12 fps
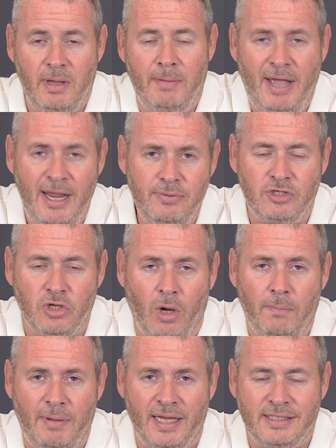paper
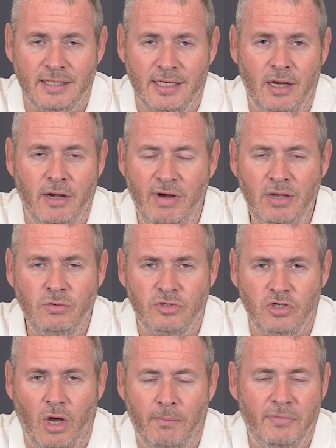shop, basically, and a record
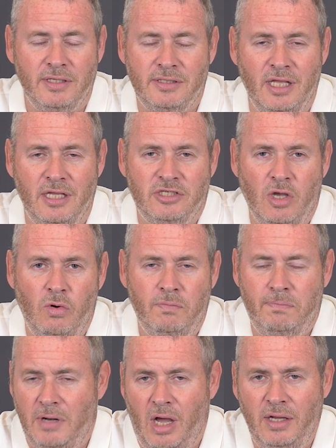shop that sold
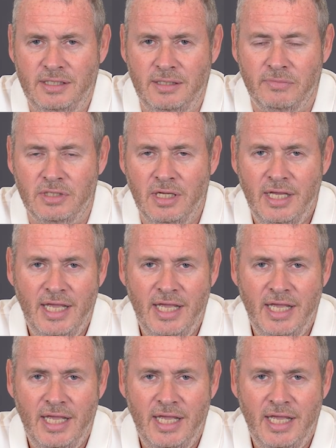items.